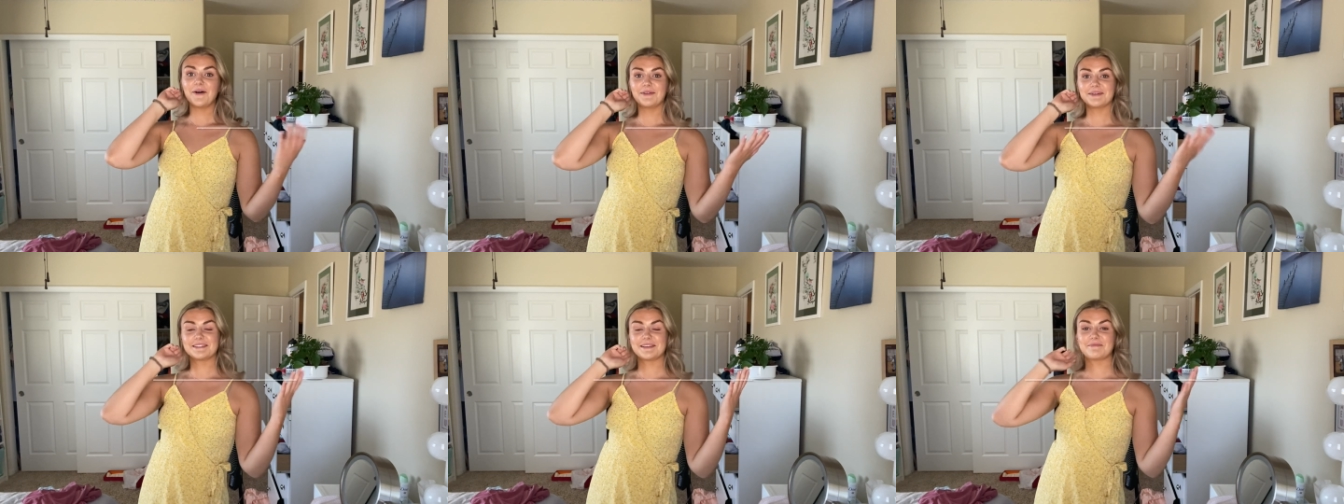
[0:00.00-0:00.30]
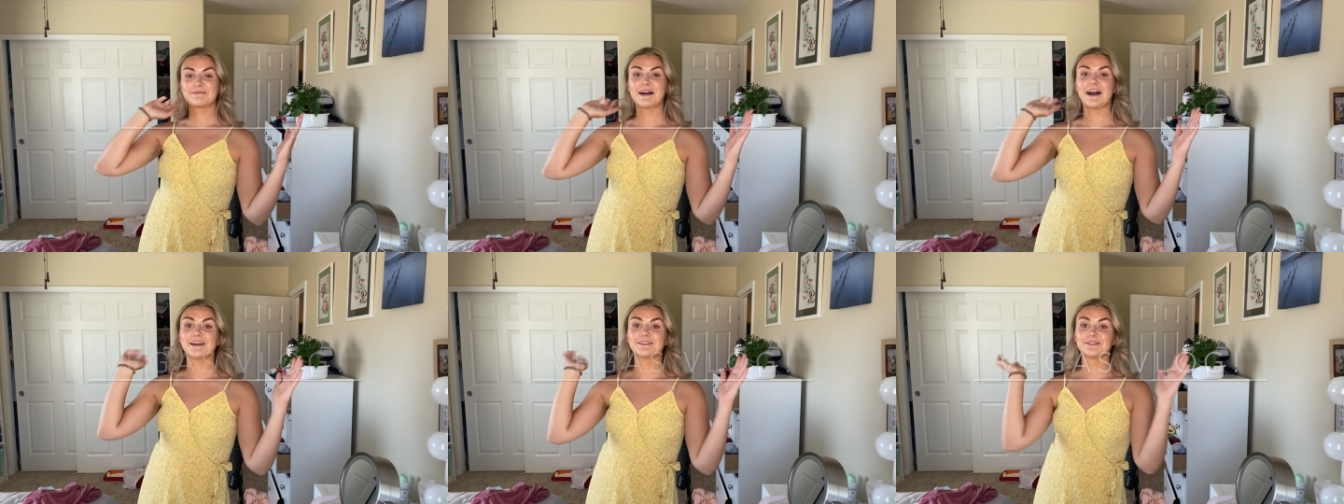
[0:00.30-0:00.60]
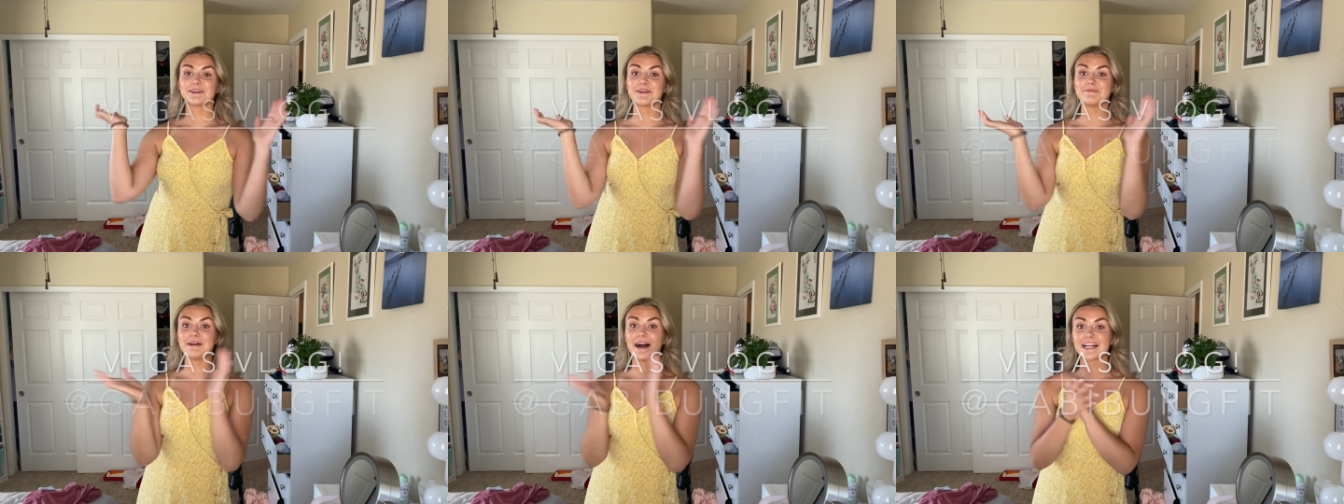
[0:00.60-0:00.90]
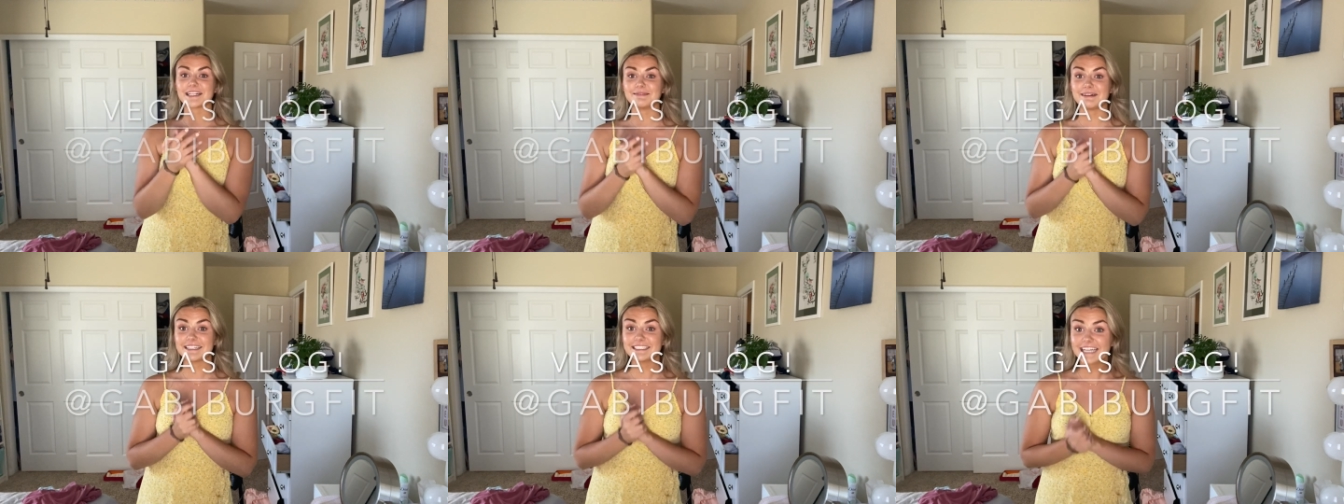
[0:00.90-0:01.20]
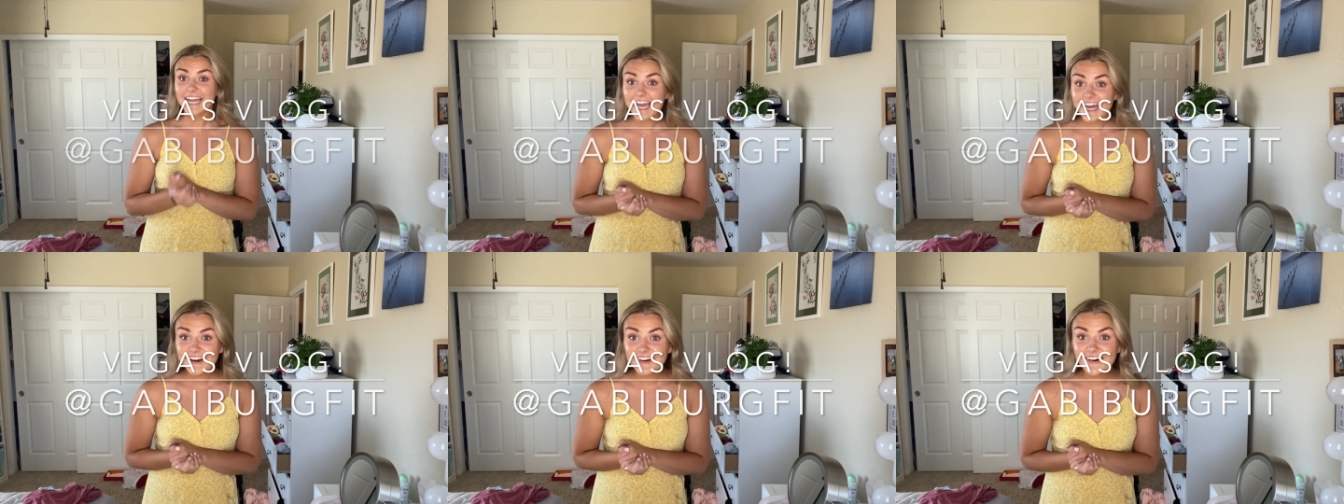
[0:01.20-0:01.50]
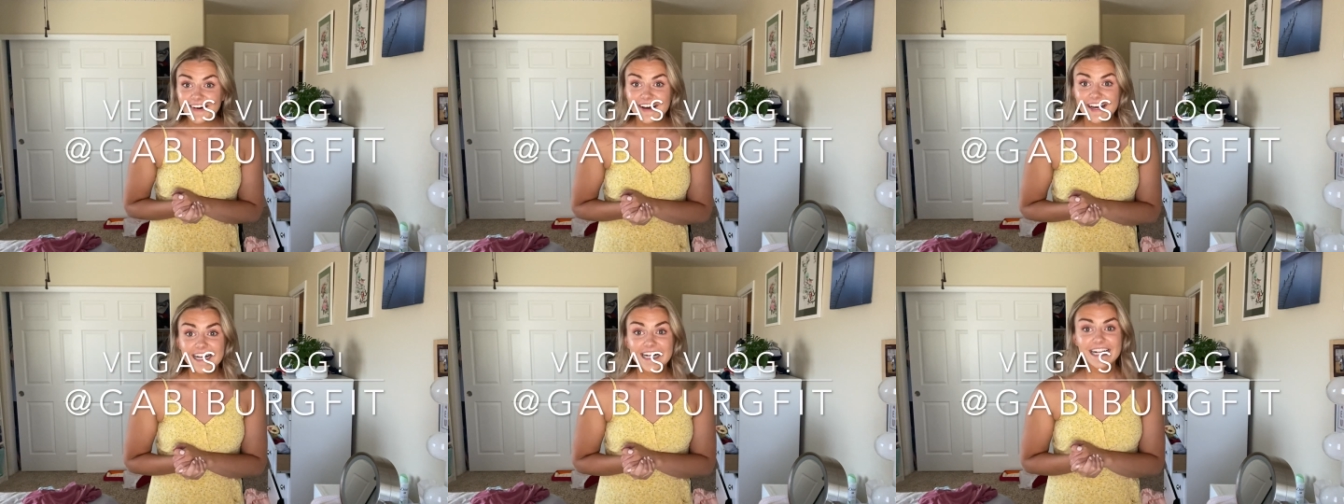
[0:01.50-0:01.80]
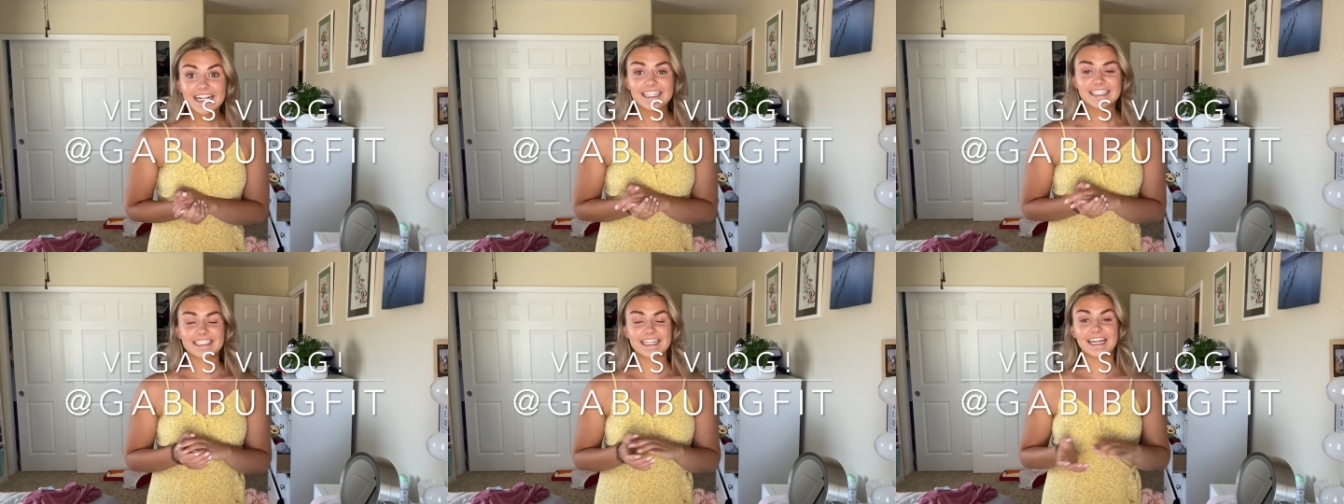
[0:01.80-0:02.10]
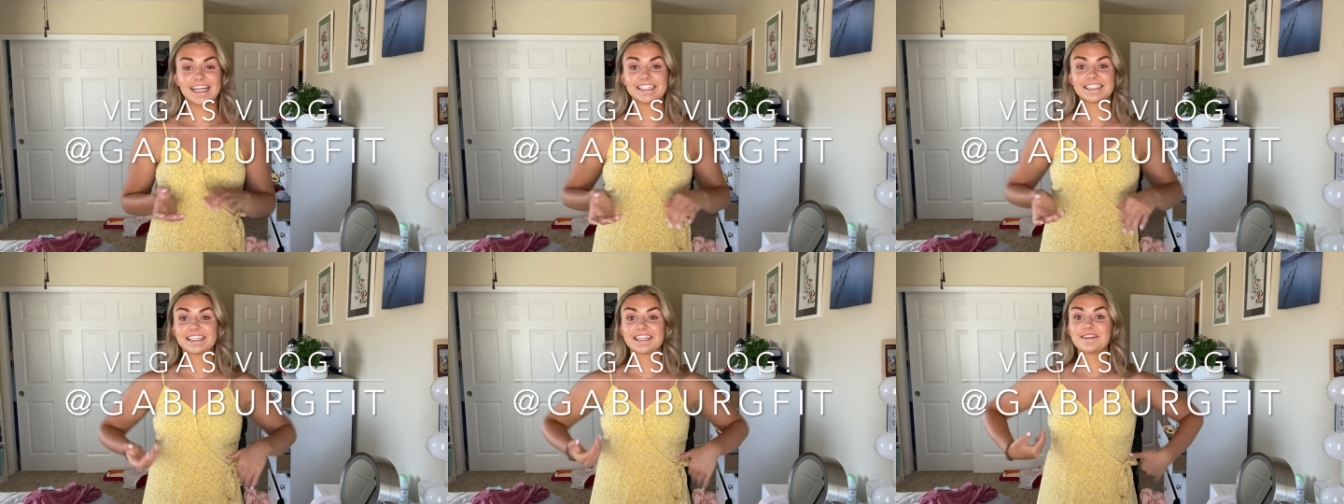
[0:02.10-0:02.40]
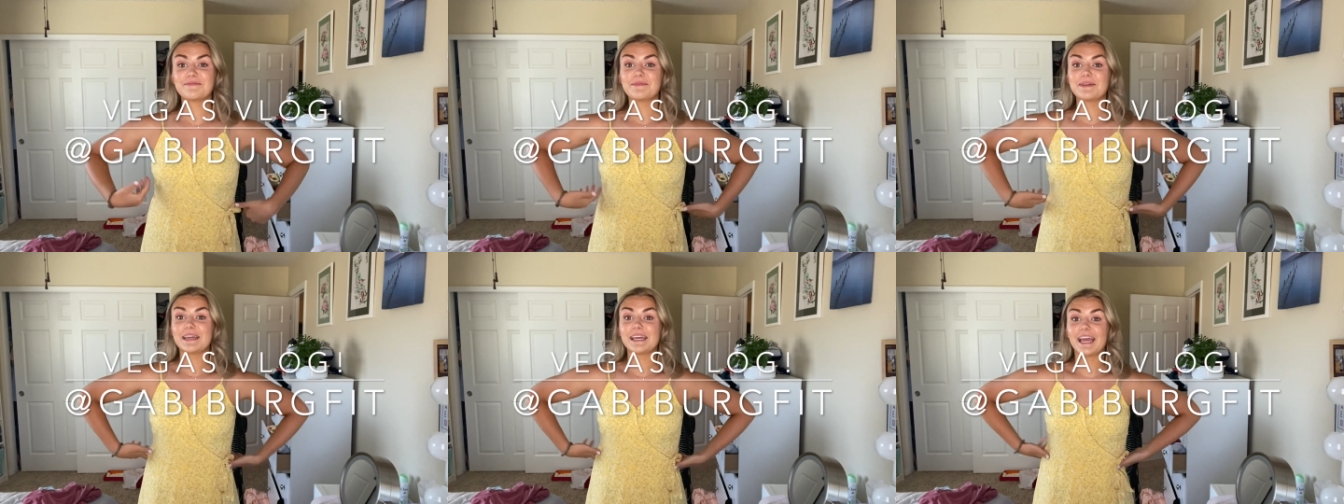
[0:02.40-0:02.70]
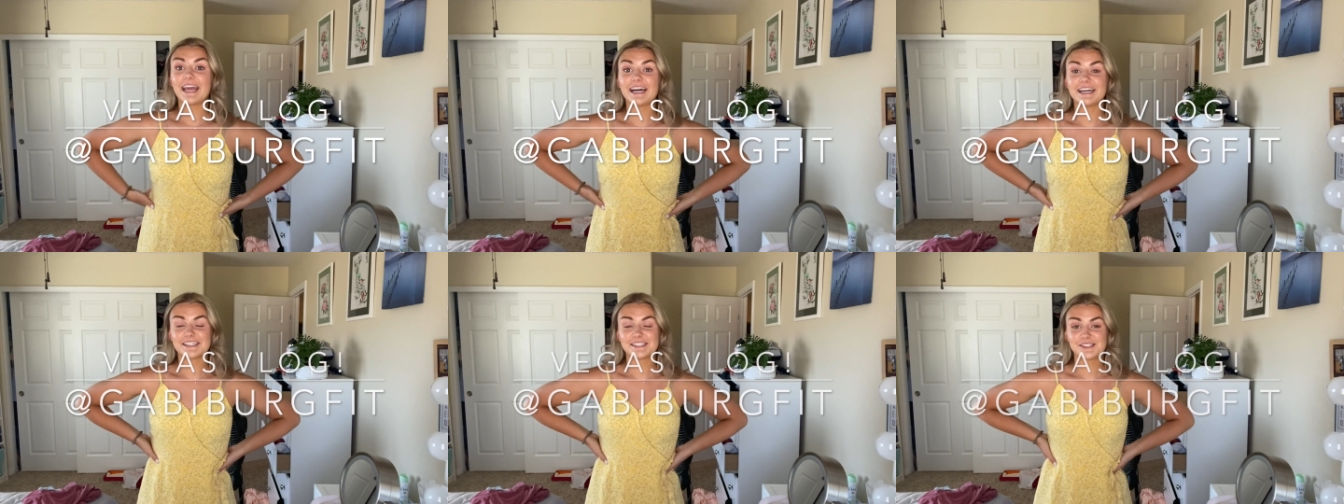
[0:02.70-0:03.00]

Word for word: What's up guys, welcome back to my channel. Today is gonna be